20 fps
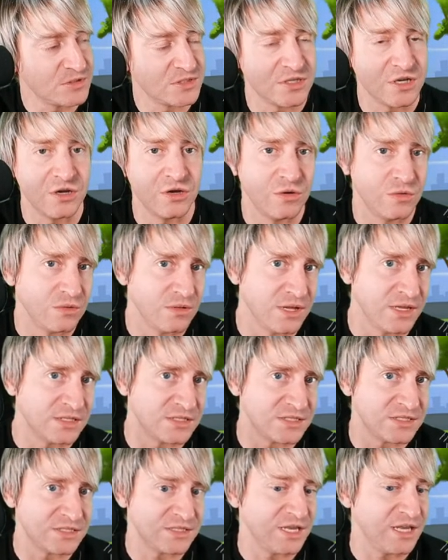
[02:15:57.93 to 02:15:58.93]
So
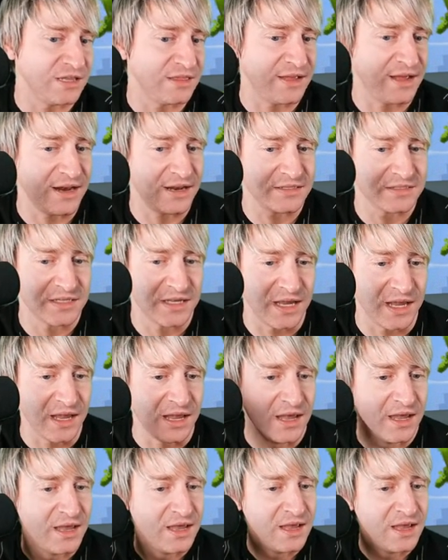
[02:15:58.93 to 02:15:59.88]
let's take that as a